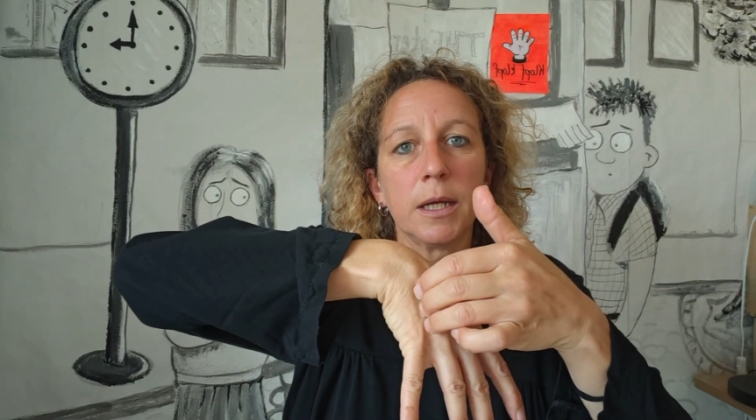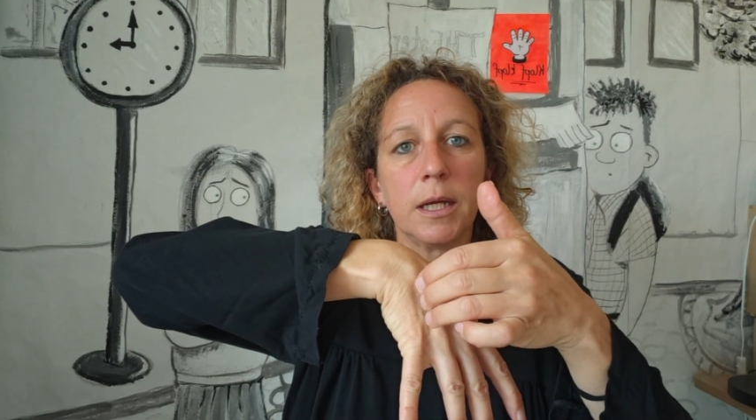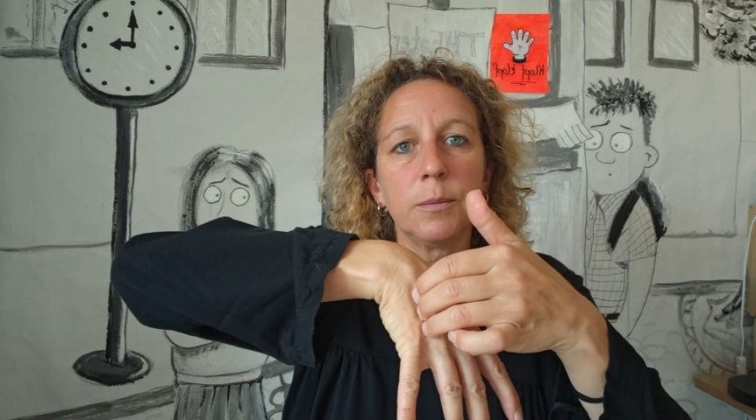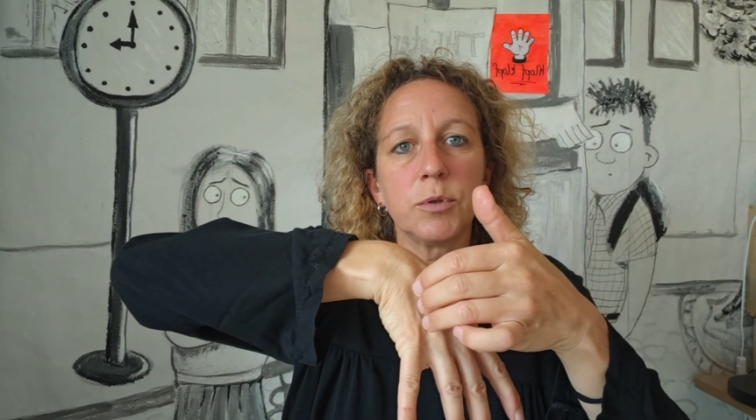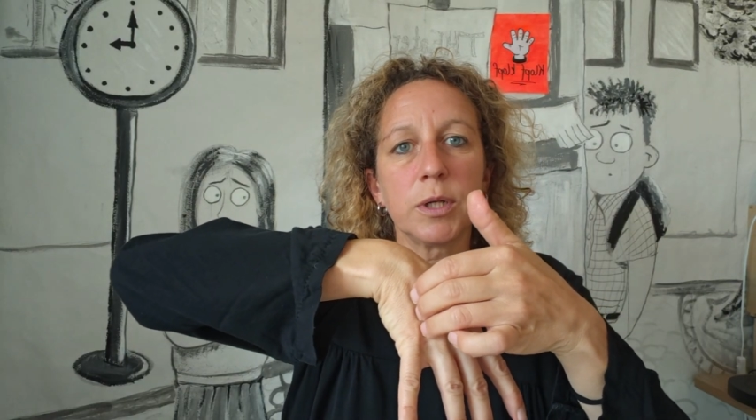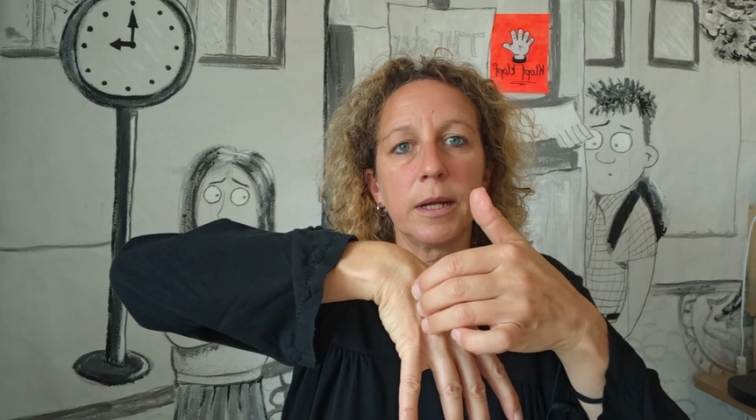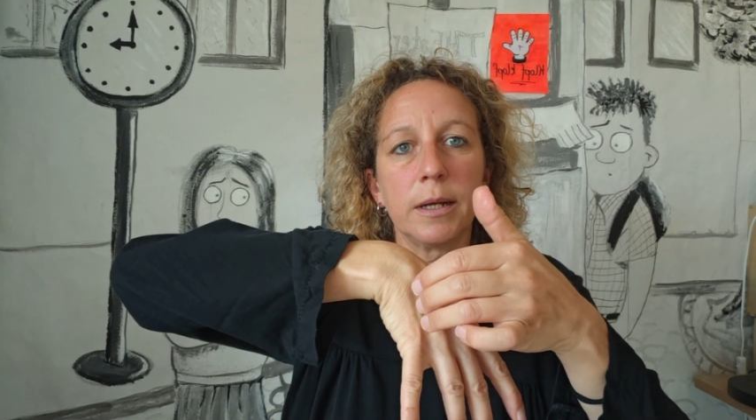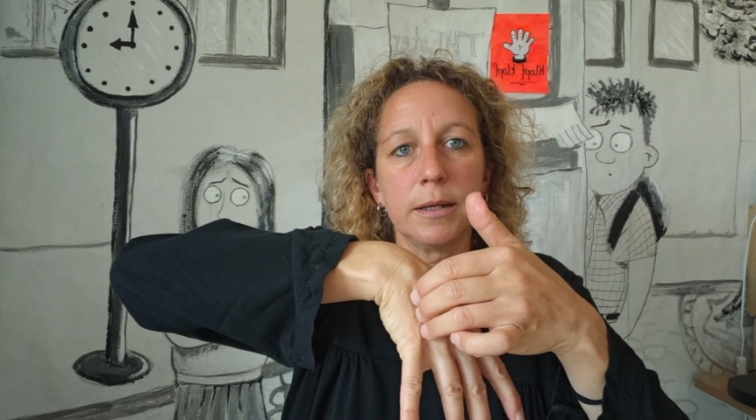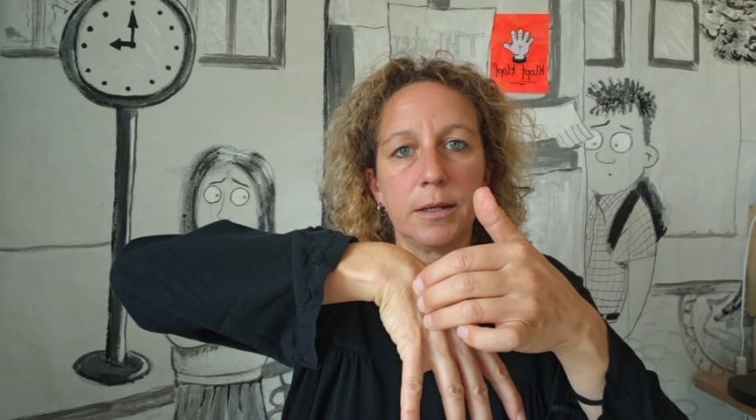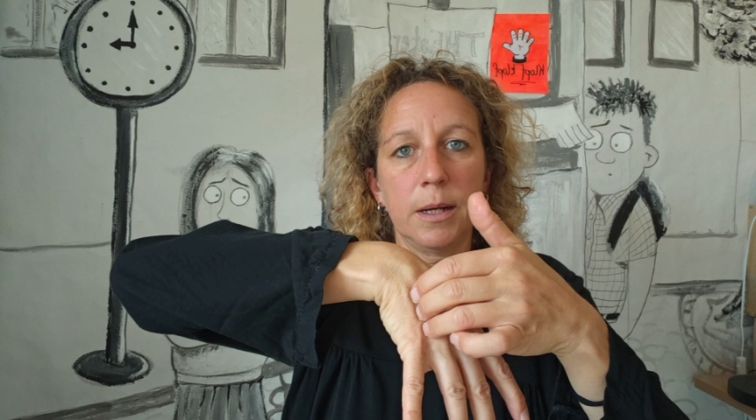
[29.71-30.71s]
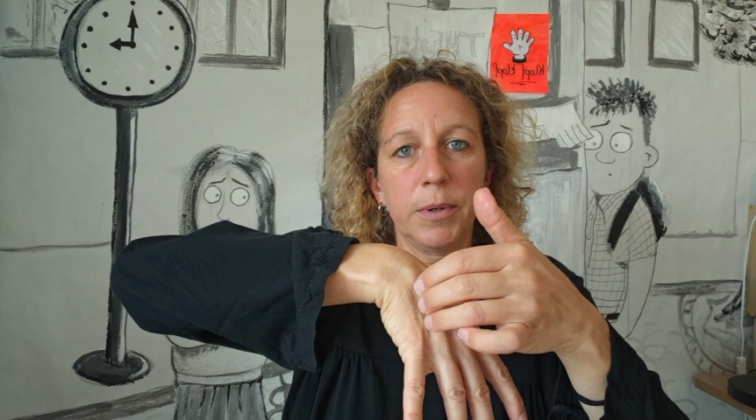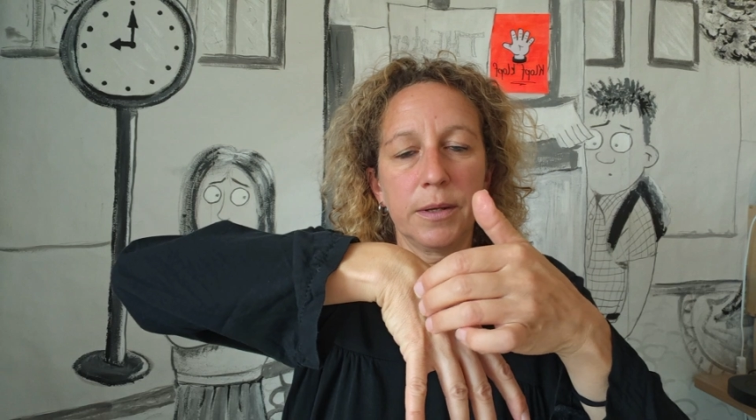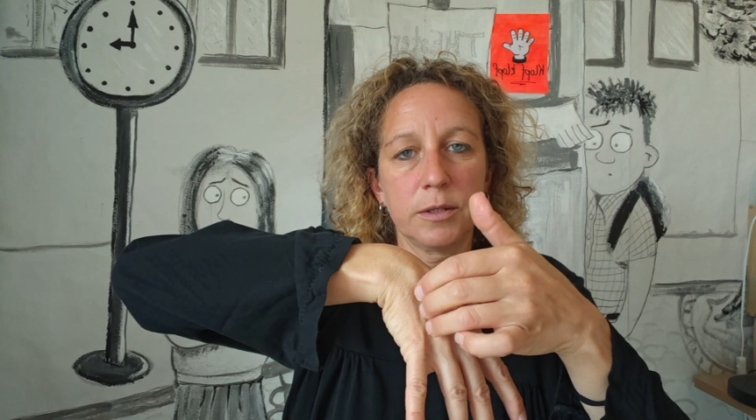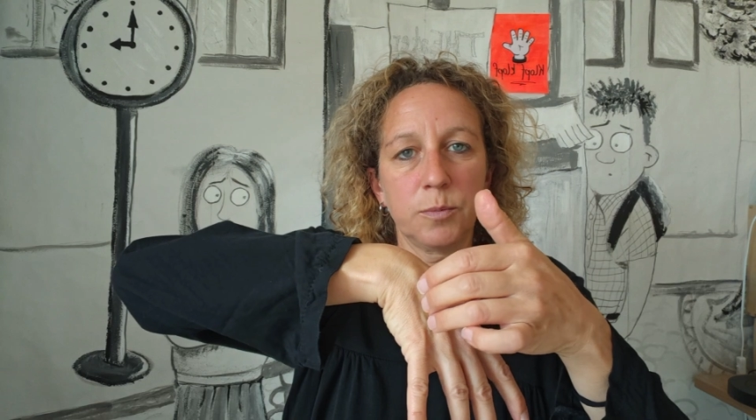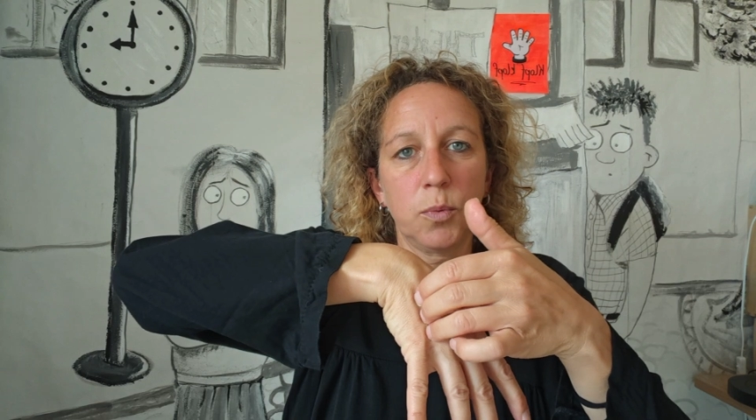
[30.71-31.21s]
Keep gently
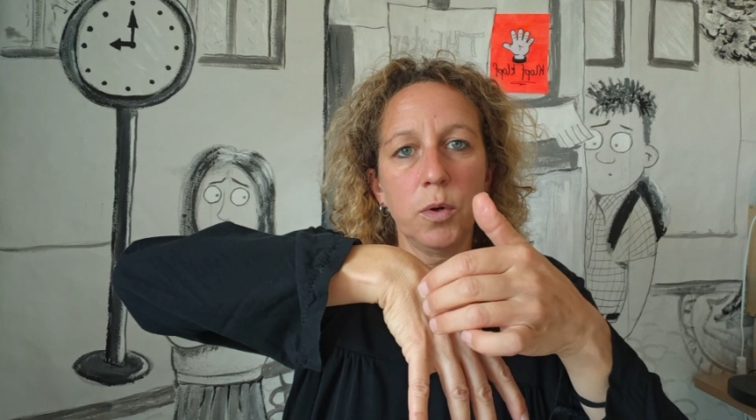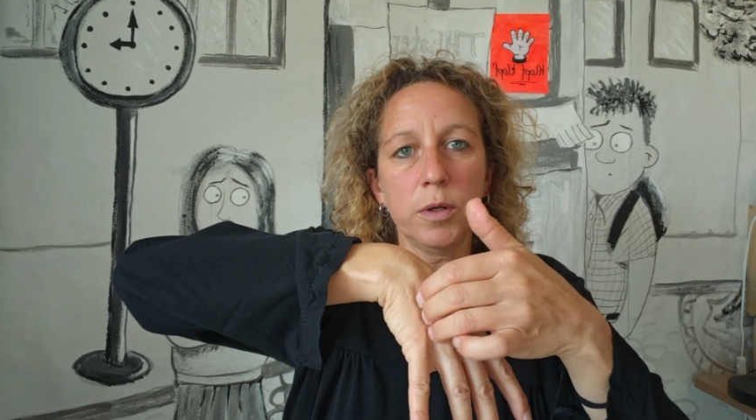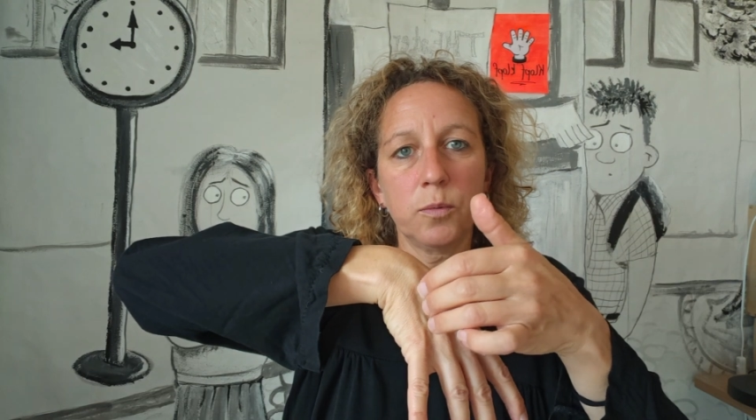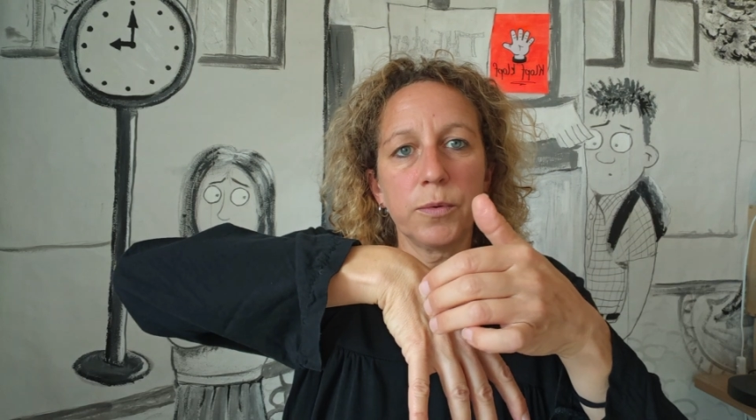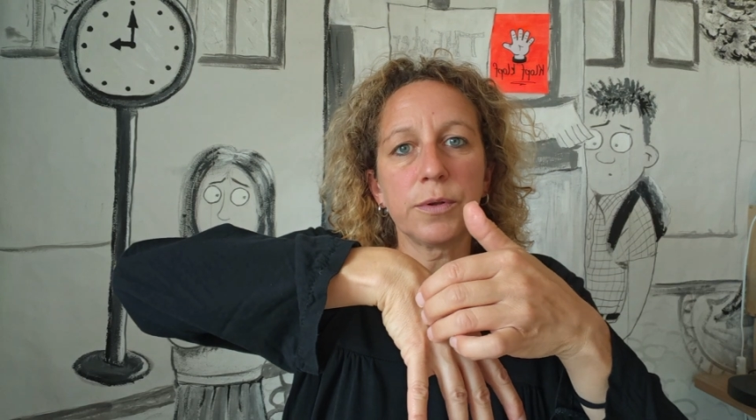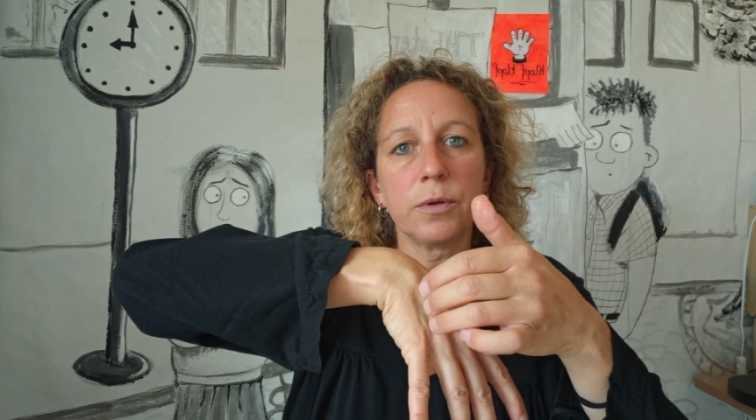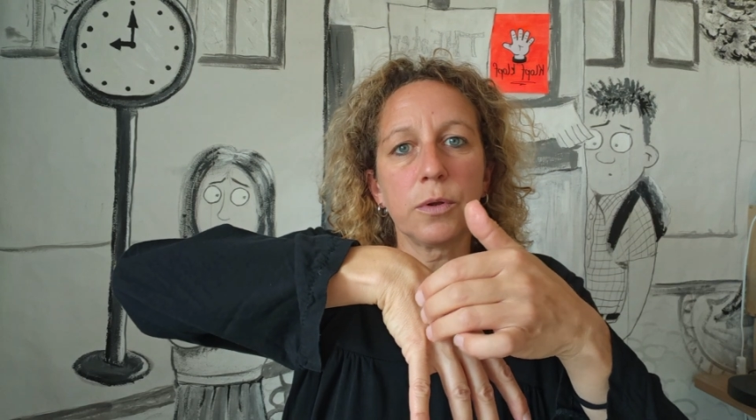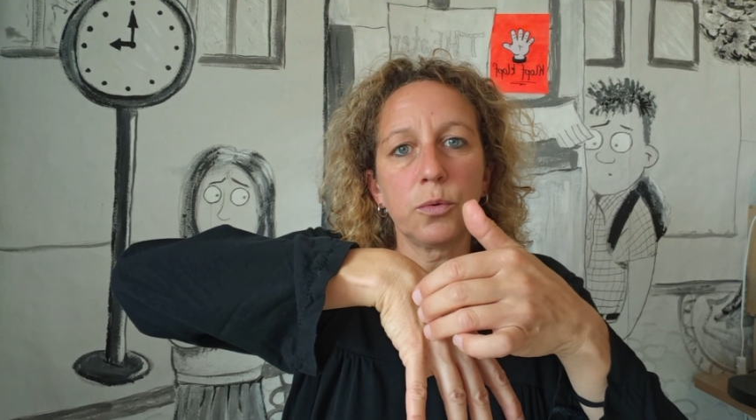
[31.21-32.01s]
tapping this point with